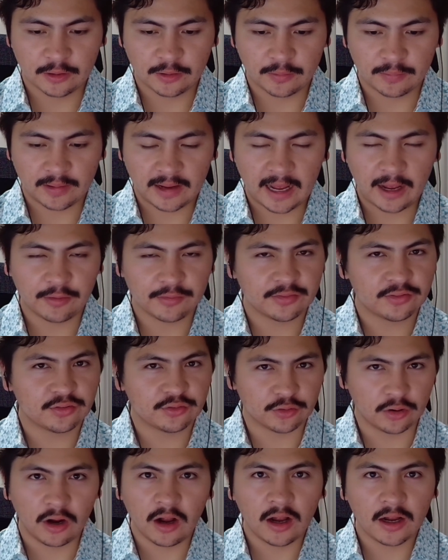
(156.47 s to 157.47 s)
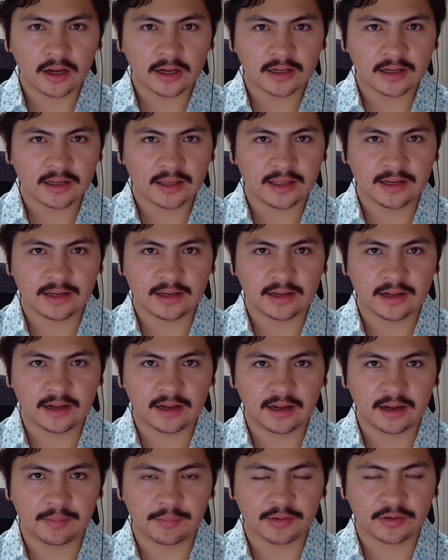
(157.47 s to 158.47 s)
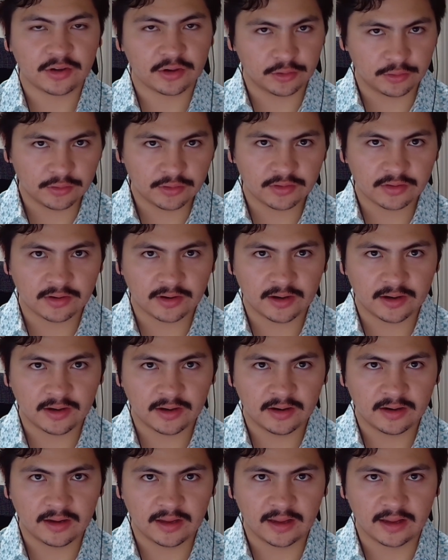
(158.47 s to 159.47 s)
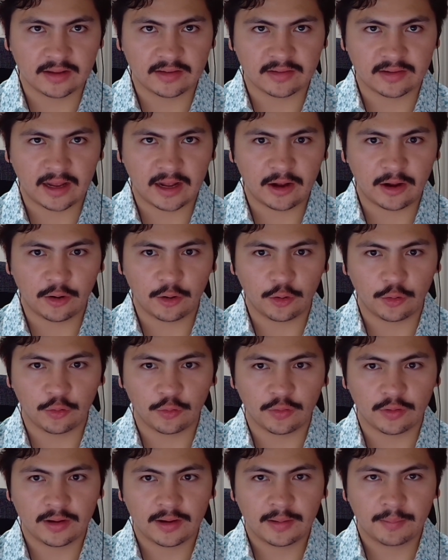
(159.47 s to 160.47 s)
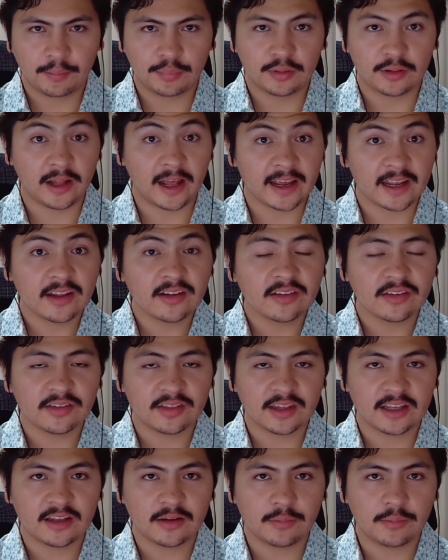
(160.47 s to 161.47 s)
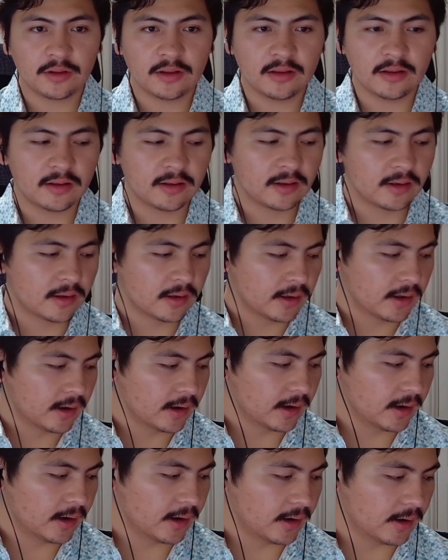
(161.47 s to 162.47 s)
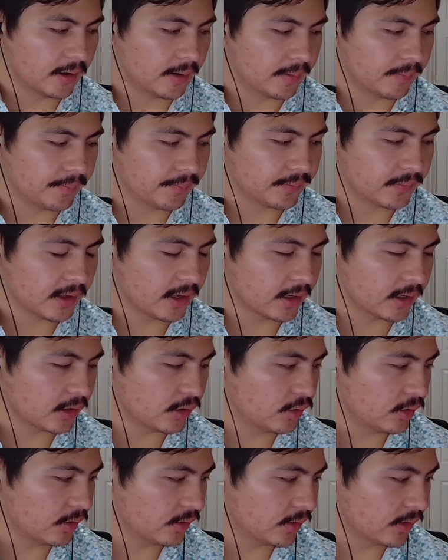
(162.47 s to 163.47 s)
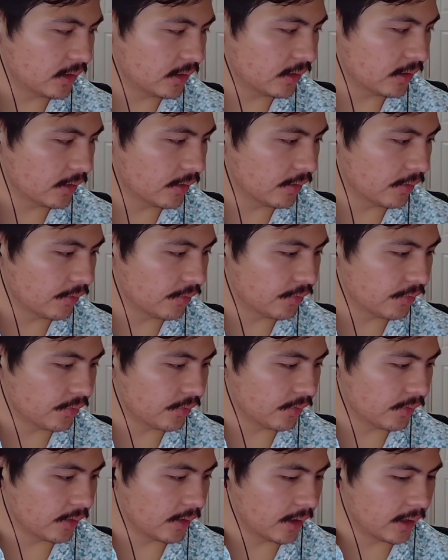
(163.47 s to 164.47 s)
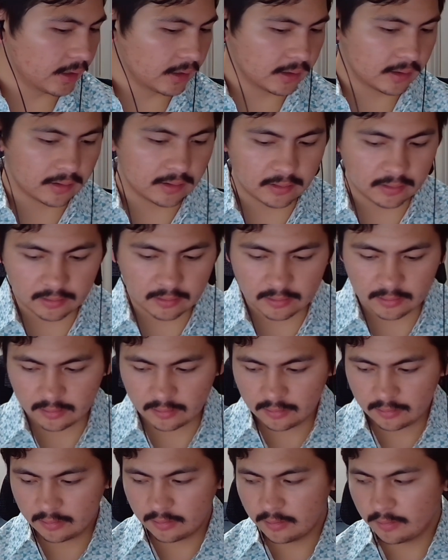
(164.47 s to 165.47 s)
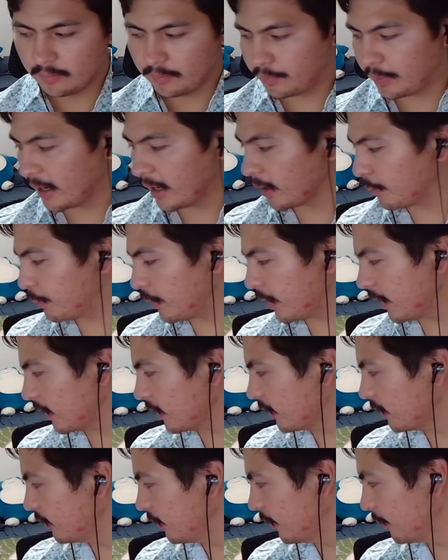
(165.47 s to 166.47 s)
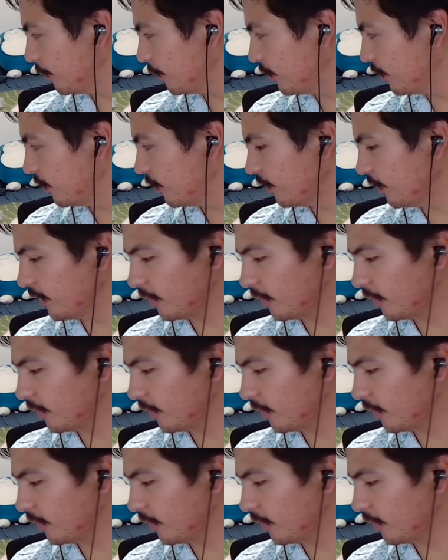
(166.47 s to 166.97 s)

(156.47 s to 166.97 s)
how strong and materials are and how pliant they can be. Heck, you can think of like backpack clips. Let